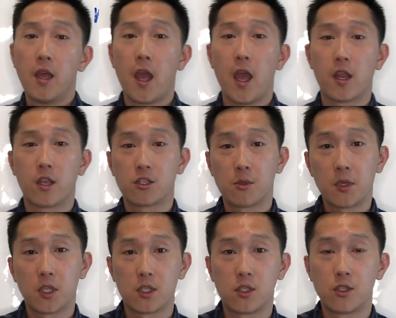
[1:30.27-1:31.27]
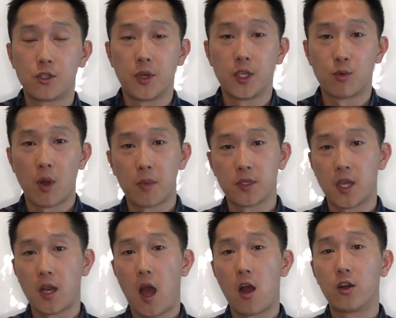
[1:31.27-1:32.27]
And consumer decision trees
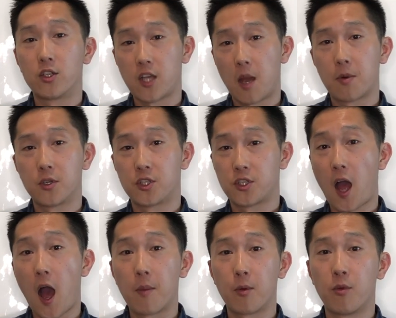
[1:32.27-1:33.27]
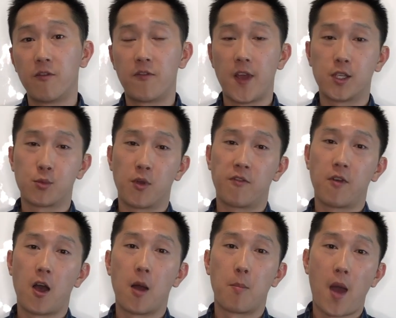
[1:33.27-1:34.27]
represent how our shoppers shop when faced with
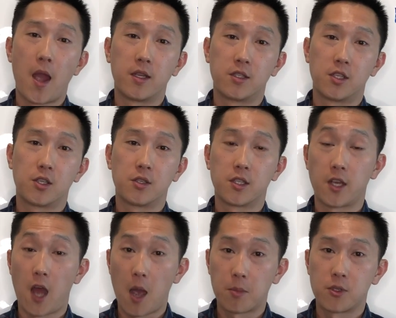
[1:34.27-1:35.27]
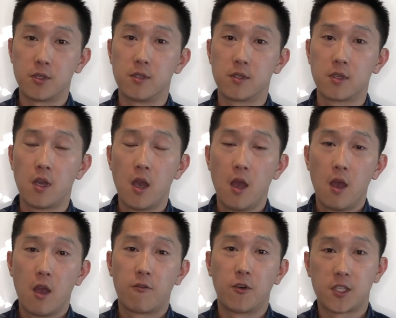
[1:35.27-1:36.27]
buying decisions and options.
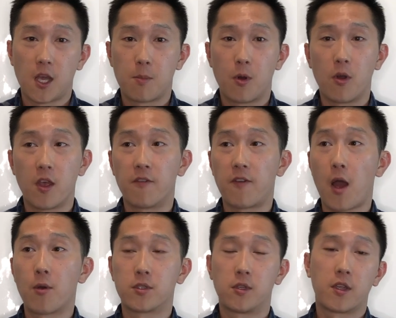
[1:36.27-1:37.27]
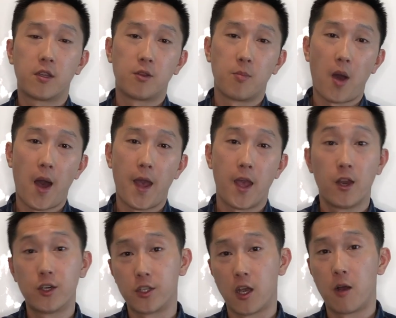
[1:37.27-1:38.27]
For example, if I was looking to buy hair
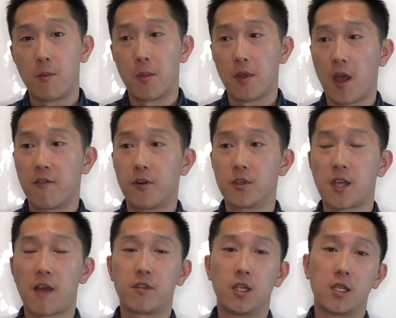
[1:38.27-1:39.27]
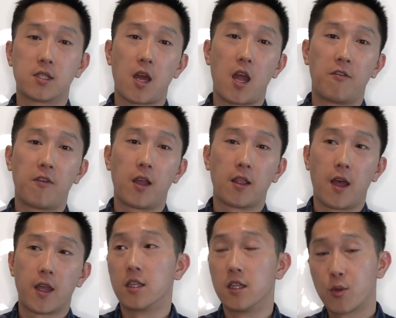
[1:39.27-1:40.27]
gel, maybe I first have to decide if I
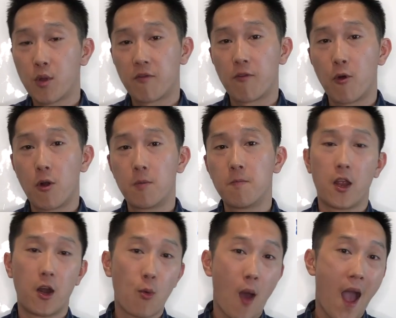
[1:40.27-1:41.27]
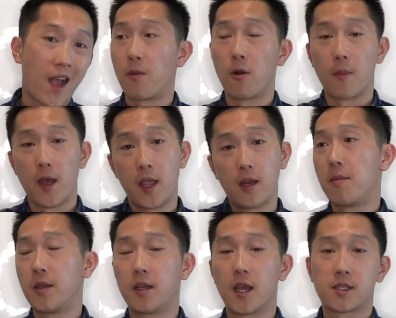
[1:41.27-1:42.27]
like liquid form, hair wax, pomade.
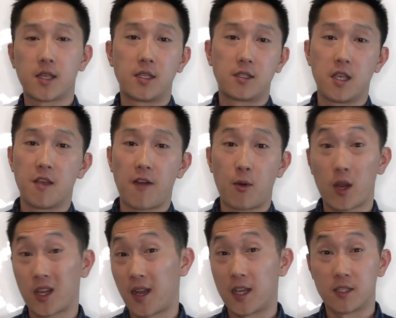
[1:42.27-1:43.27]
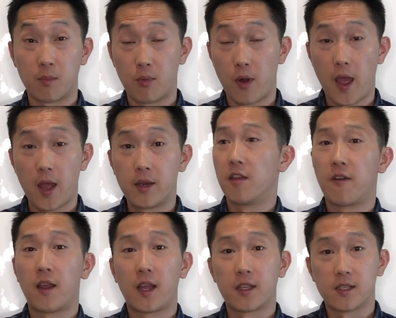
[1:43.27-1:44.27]
And next I see if I recognize the brand, if I
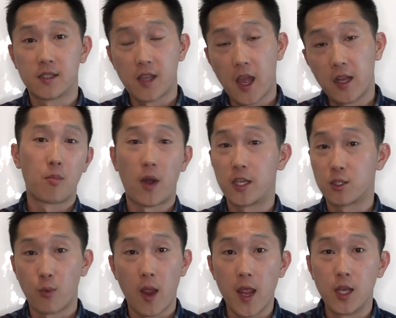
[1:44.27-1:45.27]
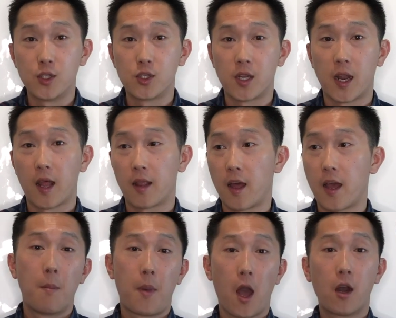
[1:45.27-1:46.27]
like the scent, price range that I like.
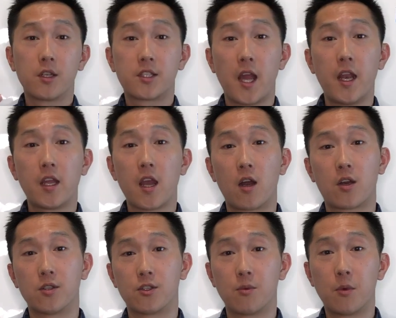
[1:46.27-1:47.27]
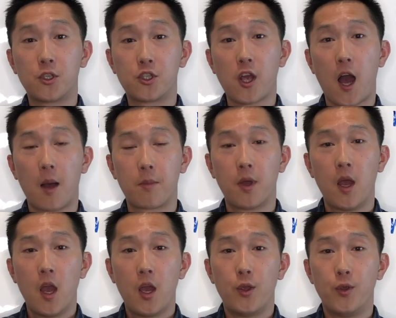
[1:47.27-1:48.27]
By understanding how consumers shop,
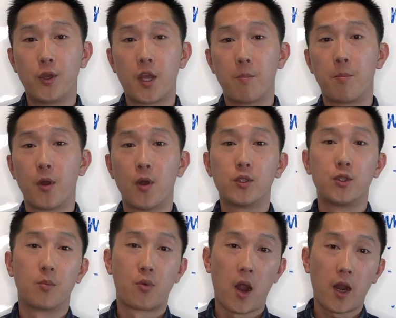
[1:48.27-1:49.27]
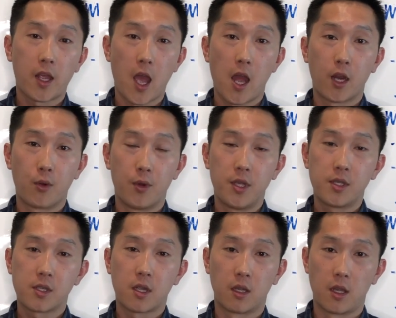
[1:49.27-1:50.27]
you can build your product categories,
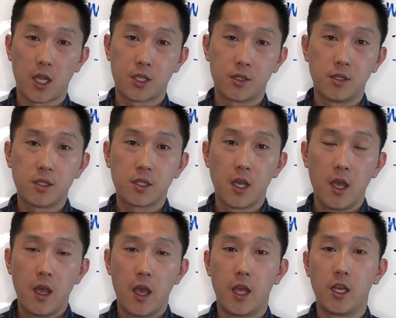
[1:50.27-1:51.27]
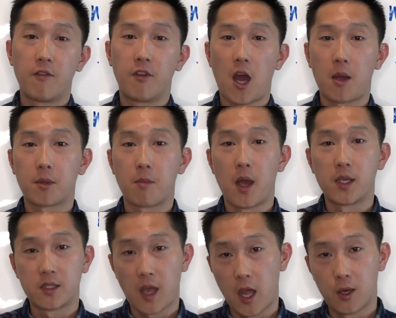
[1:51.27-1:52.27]
collections, and even optimize
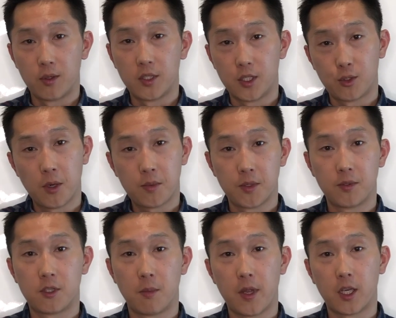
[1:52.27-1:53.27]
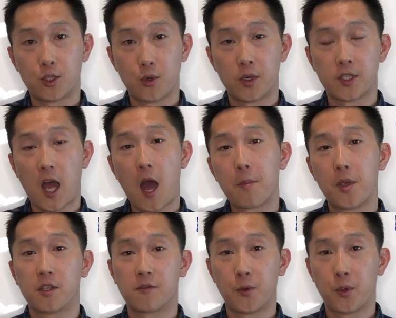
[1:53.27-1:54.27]
title and descriptions to make the choice
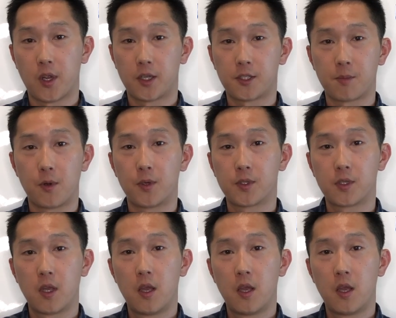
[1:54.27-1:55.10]
obvious for your customers.